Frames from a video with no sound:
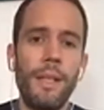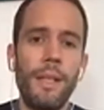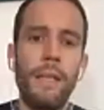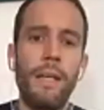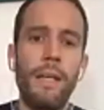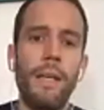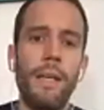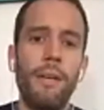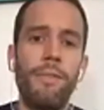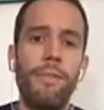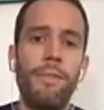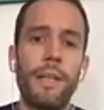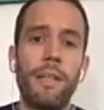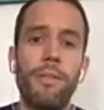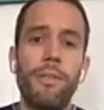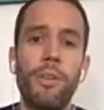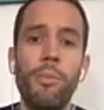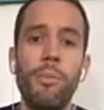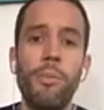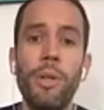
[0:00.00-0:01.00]
effective
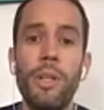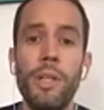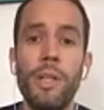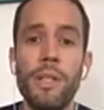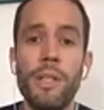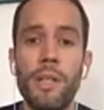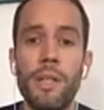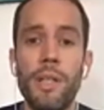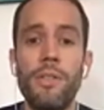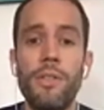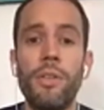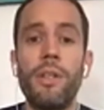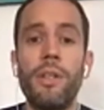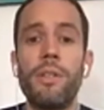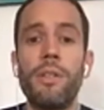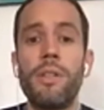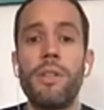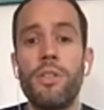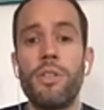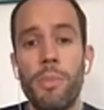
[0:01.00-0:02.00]
communities into the
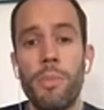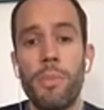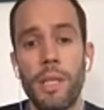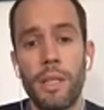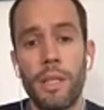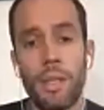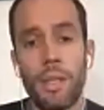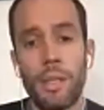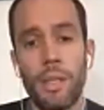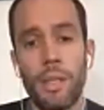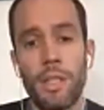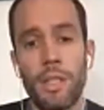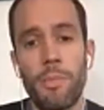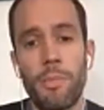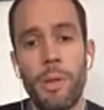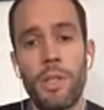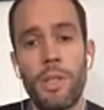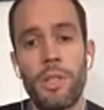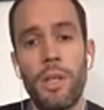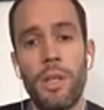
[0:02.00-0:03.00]
decision-making,
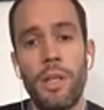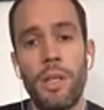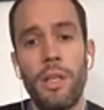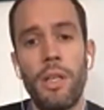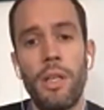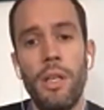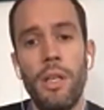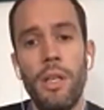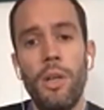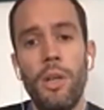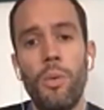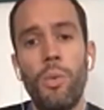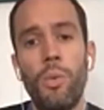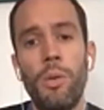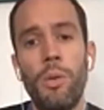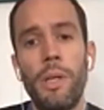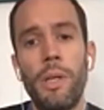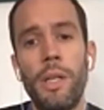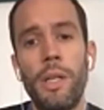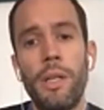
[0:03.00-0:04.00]
especially
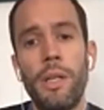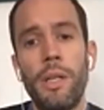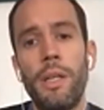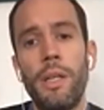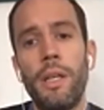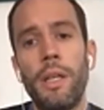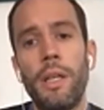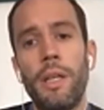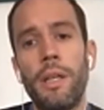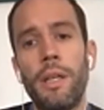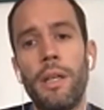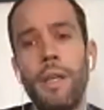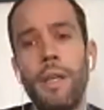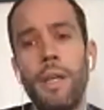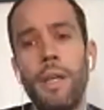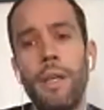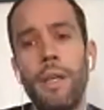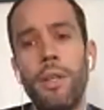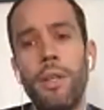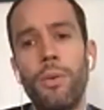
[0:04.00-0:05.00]
women and
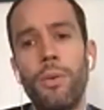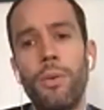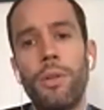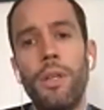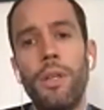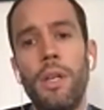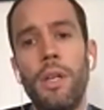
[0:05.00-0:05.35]
youth.